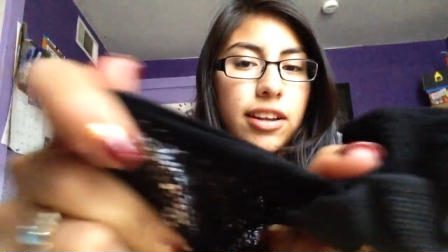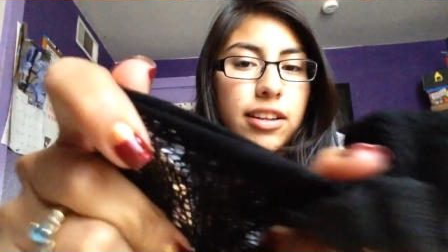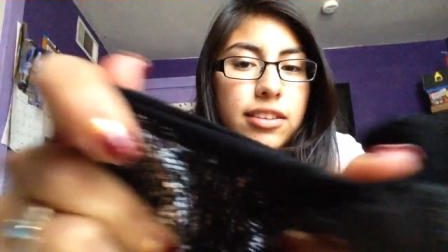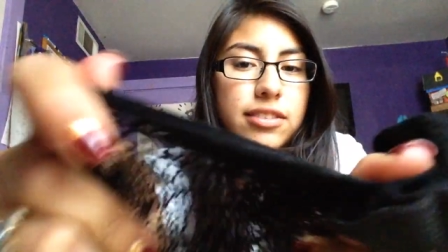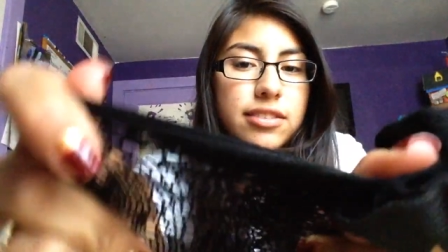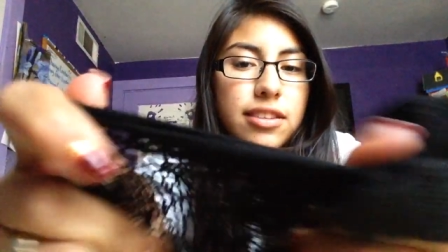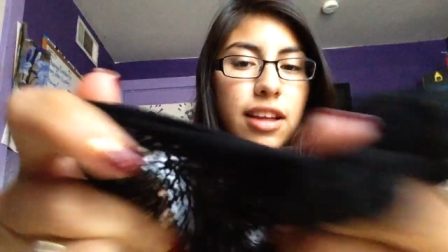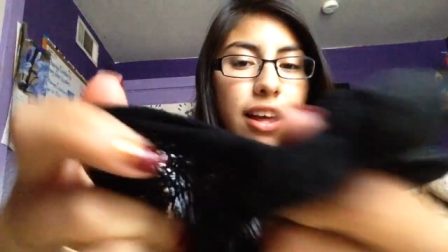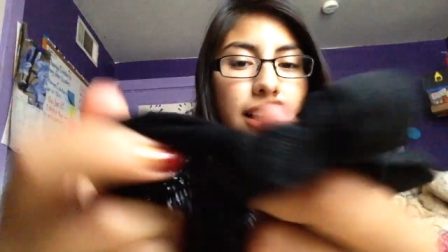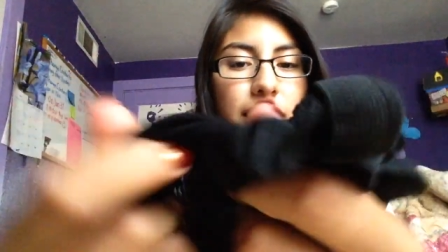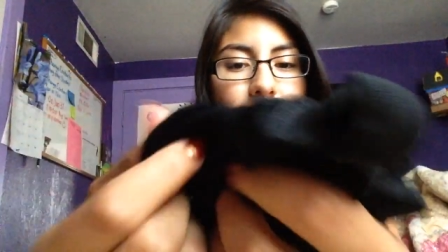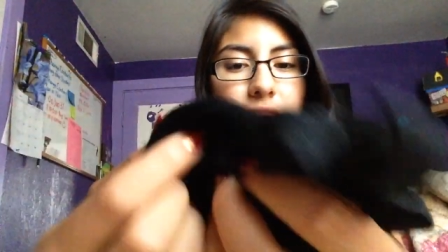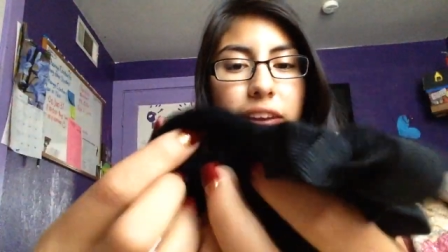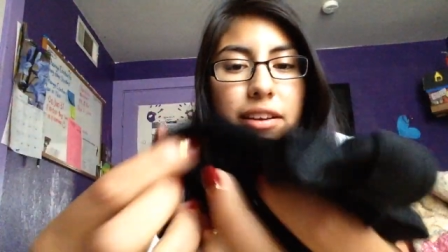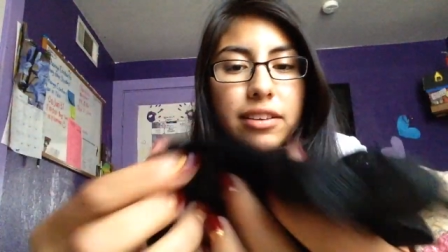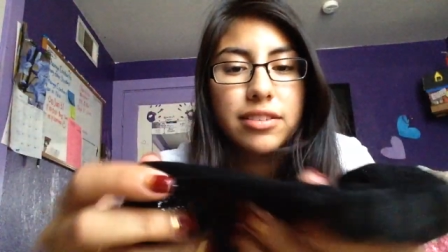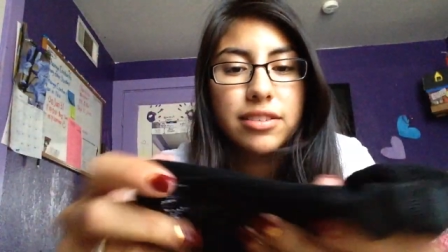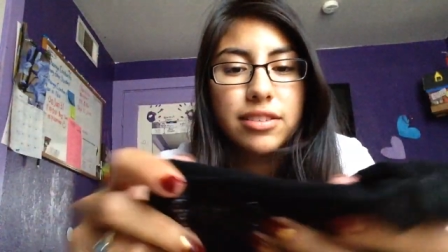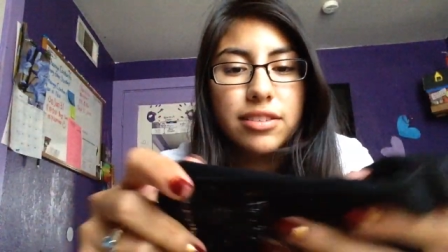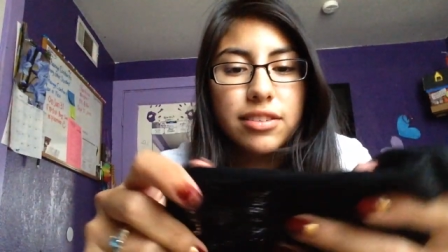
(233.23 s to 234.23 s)
It's not like
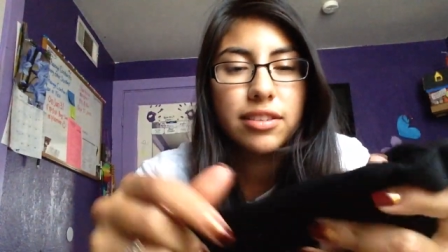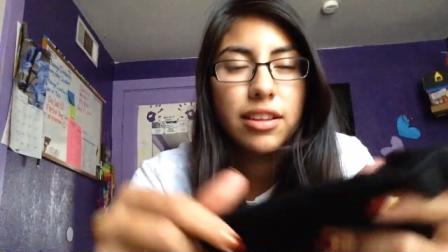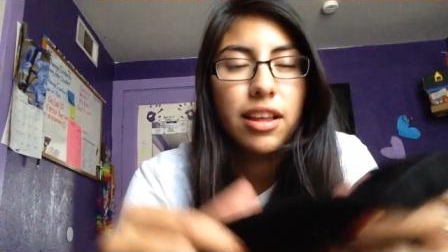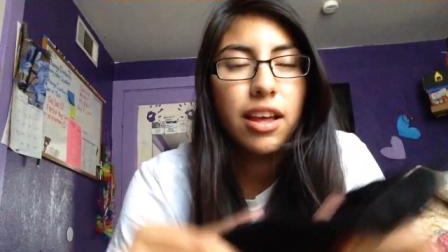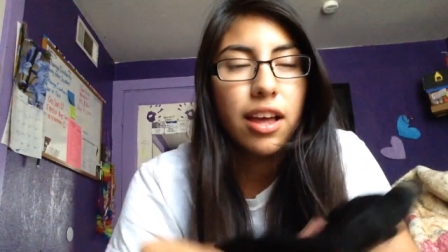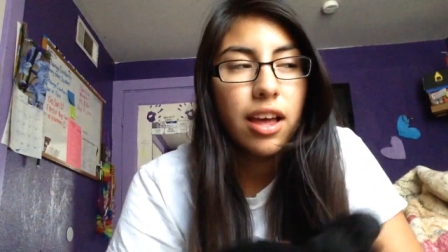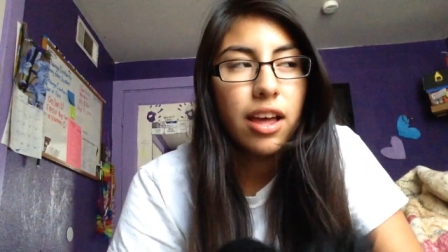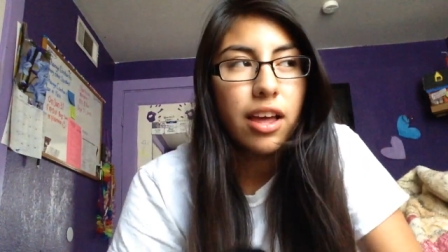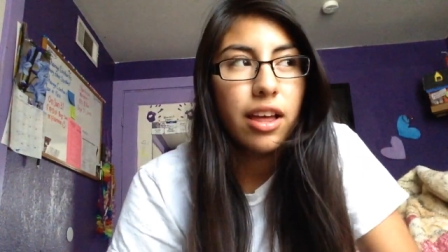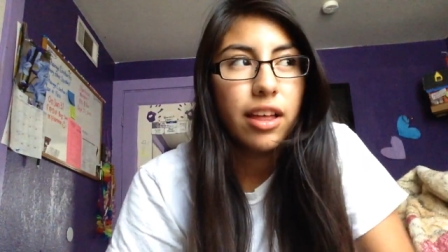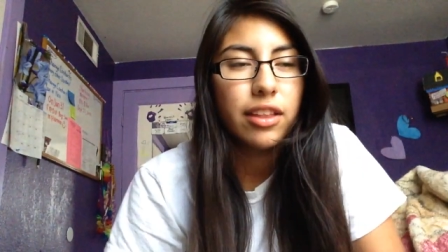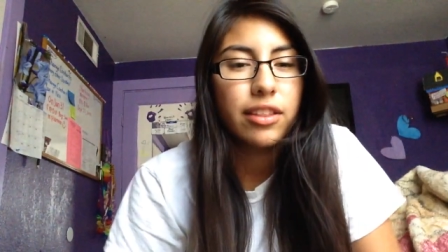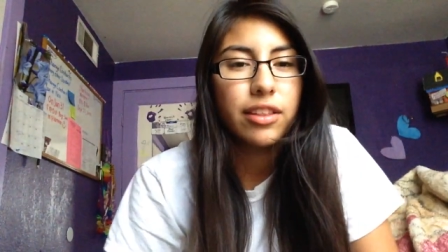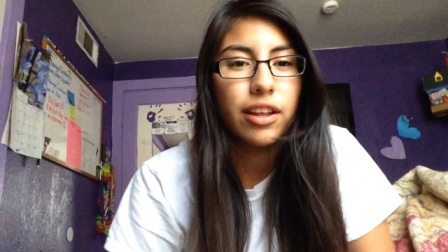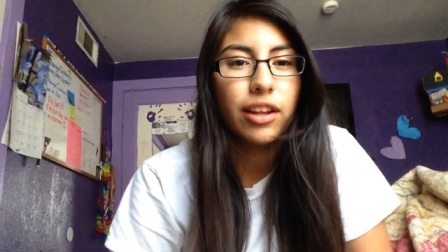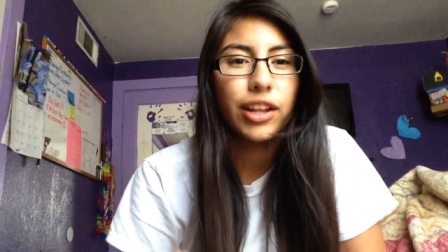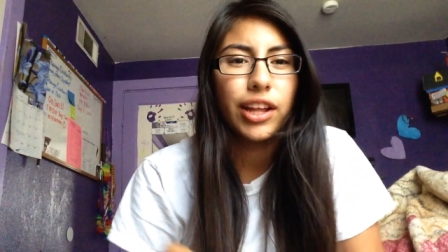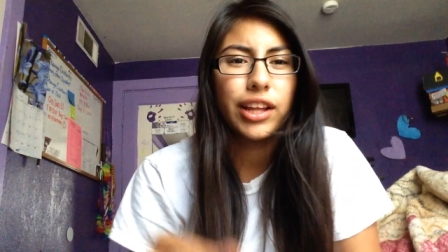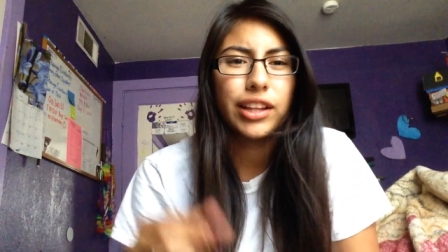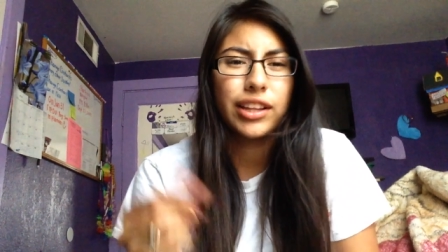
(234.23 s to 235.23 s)
it's
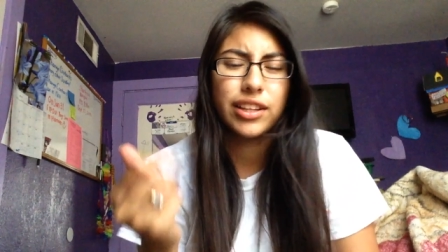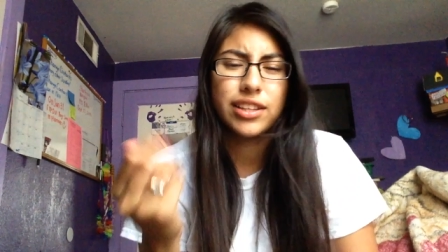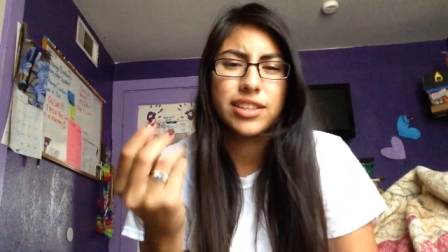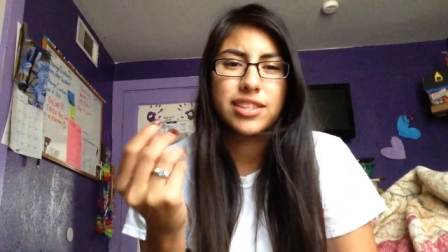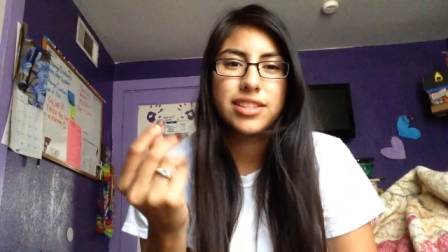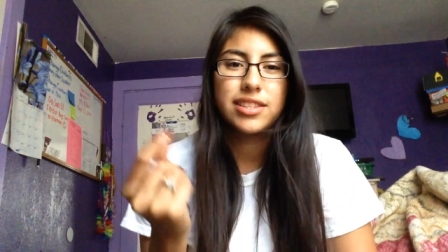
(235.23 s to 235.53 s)
not like the